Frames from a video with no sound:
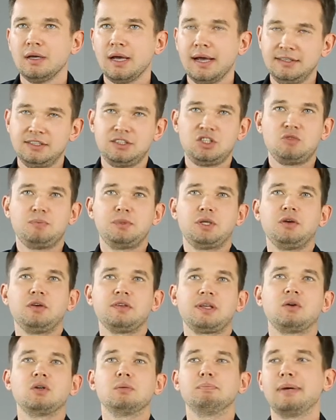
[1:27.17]
And this is
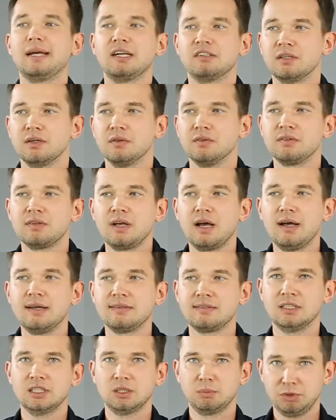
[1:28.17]
because our backgrounds
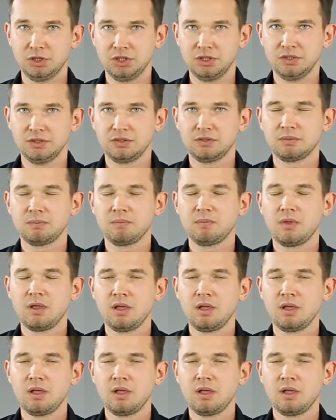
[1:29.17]
as entrepreneurs.